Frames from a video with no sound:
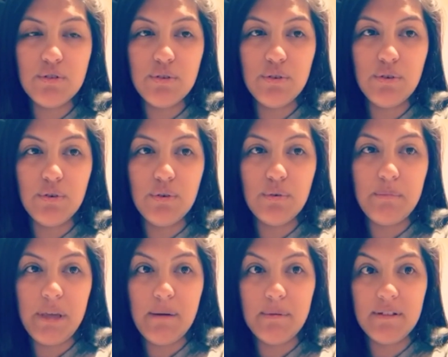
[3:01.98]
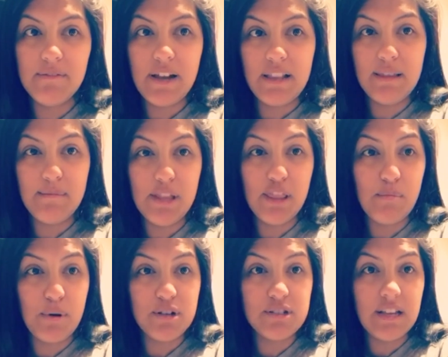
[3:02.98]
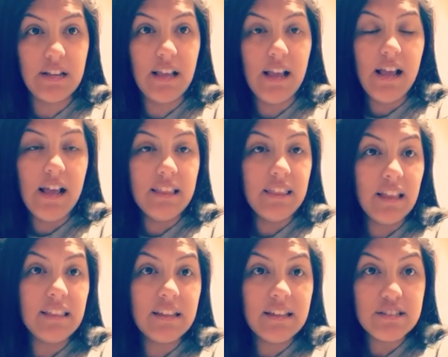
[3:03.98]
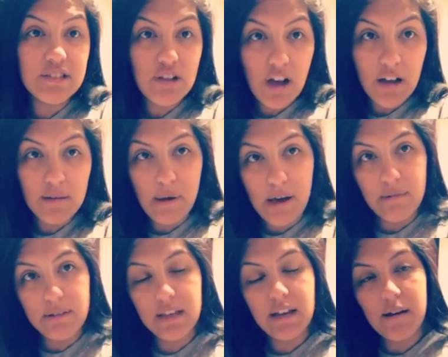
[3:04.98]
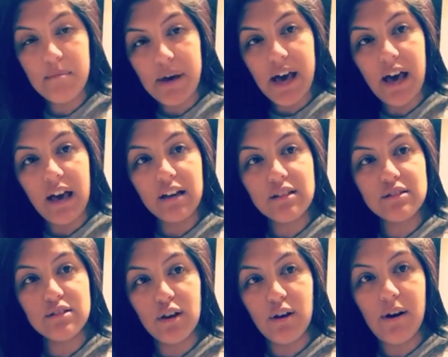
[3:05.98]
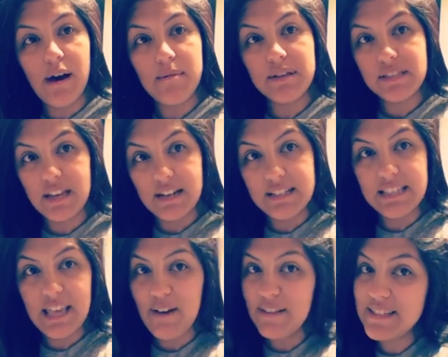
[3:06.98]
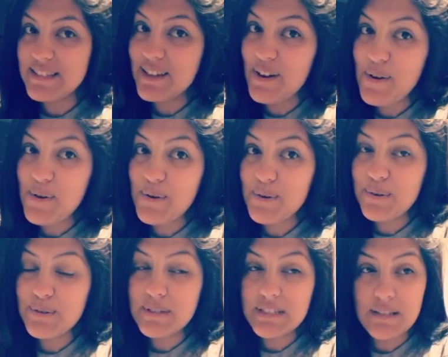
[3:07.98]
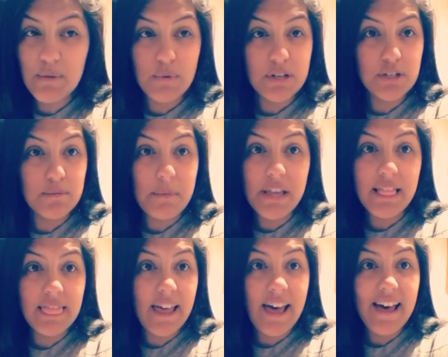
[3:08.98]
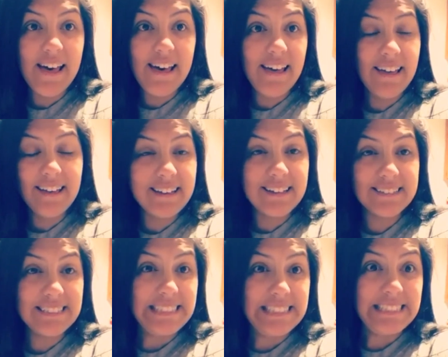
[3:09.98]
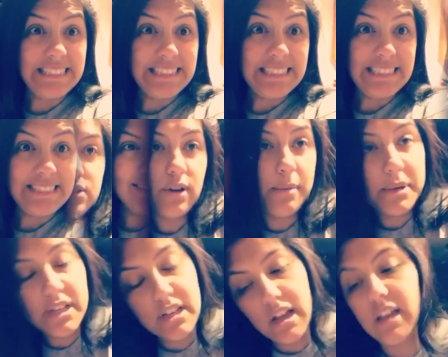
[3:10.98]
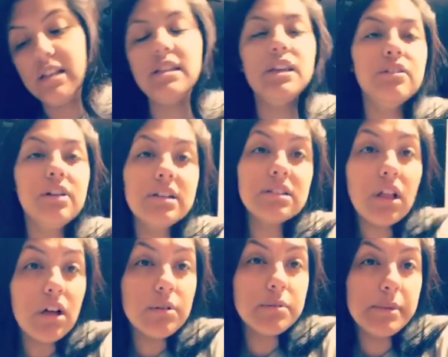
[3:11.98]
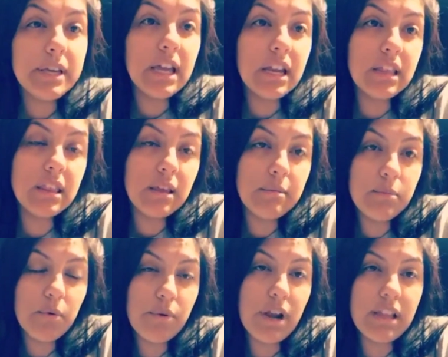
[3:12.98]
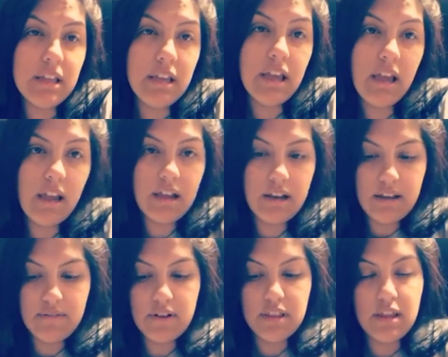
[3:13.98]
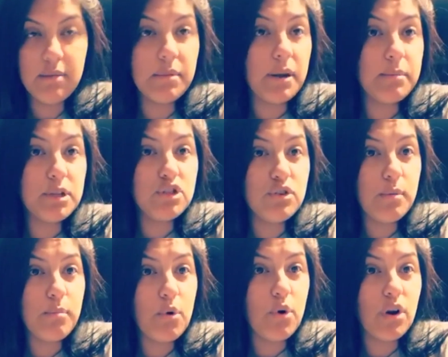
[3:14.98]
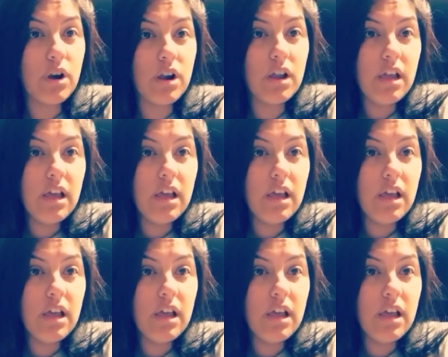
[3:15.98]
to be able to finally meet the person that the kids talk about when they come back, so I'm excited to see how this goes. Wish me luck. So I'm gonna kind of take you guys along with me getting them ready and everything, but I'm gonna do it more